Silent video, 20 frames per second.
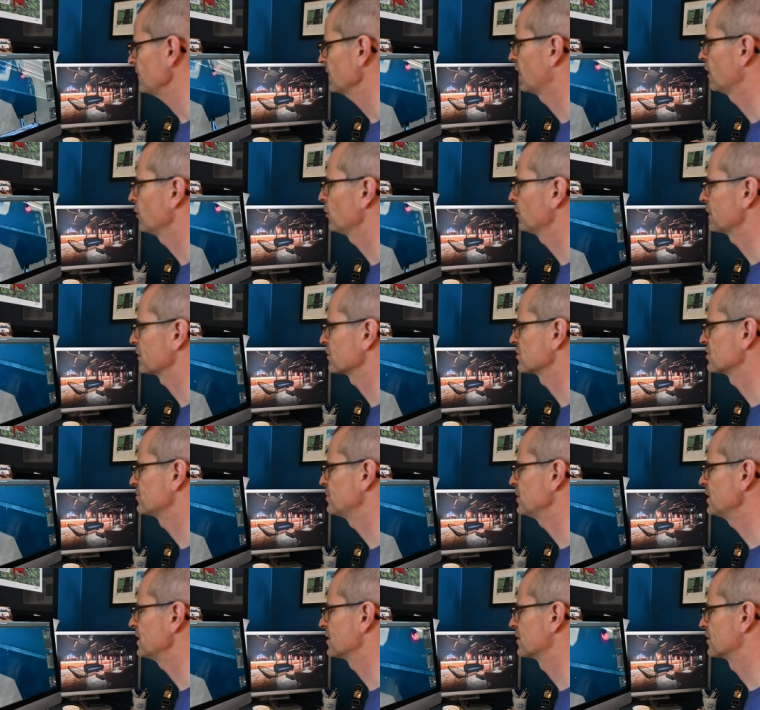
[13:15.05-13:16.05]
I will now
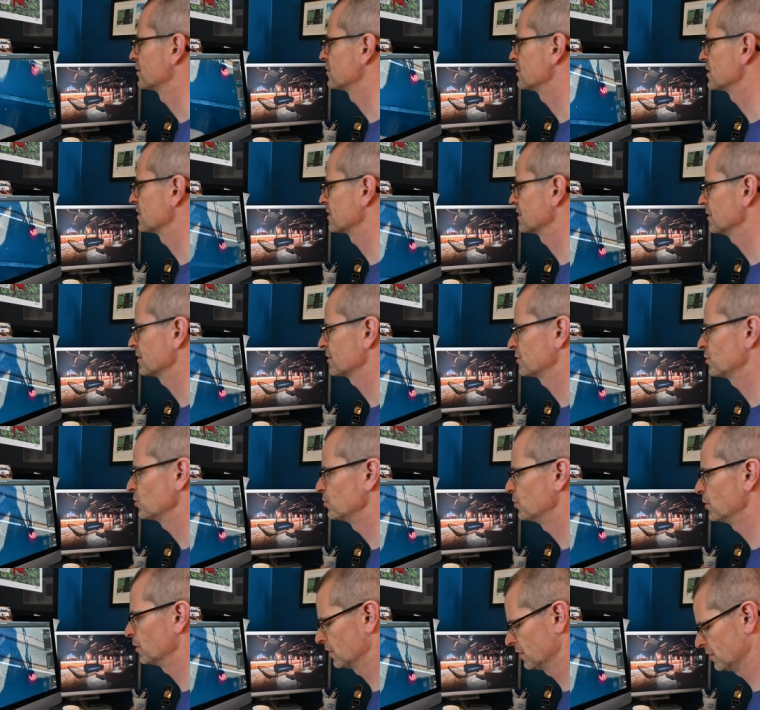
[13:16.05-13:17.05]
speed through these last two
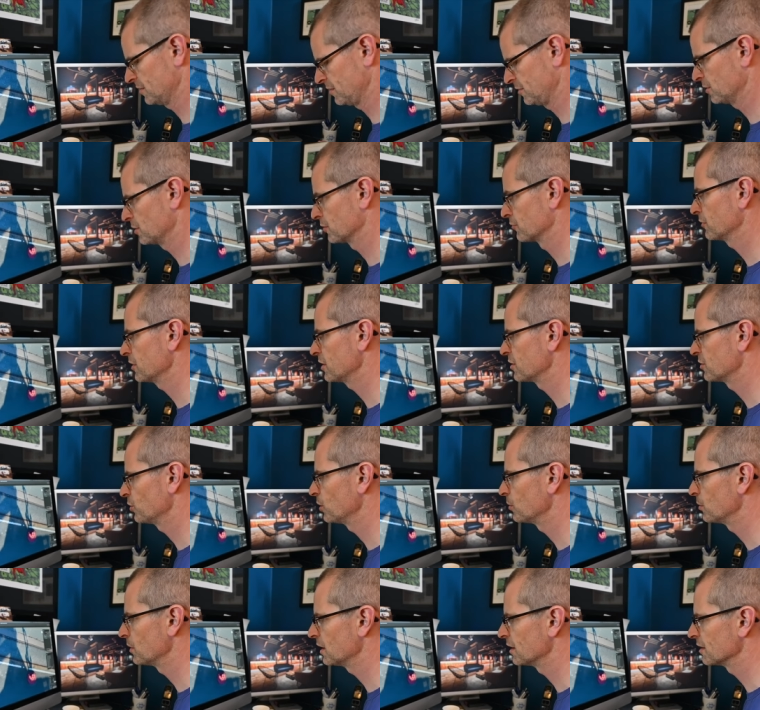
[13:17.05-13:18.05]
bollards and you can
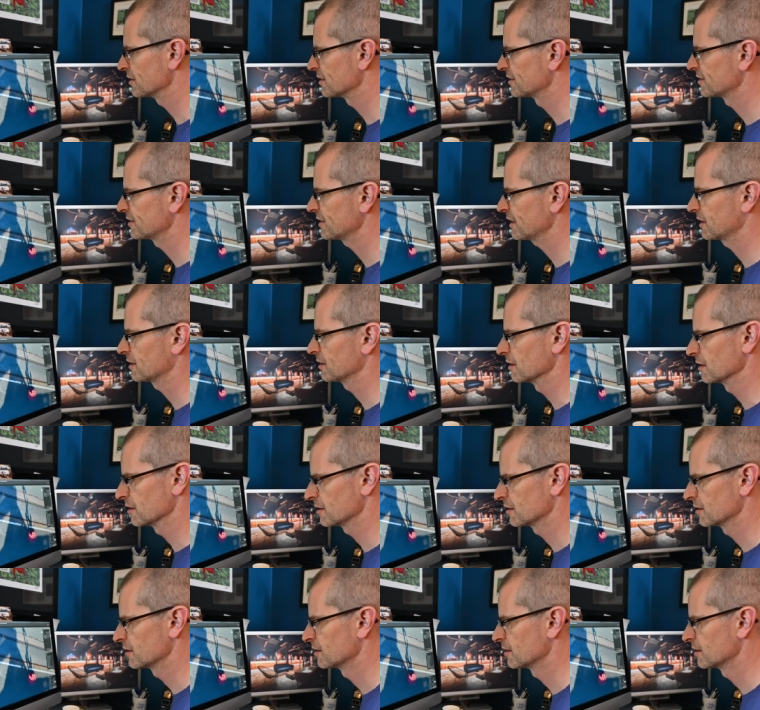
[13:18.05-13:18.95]
rejoin me in a second.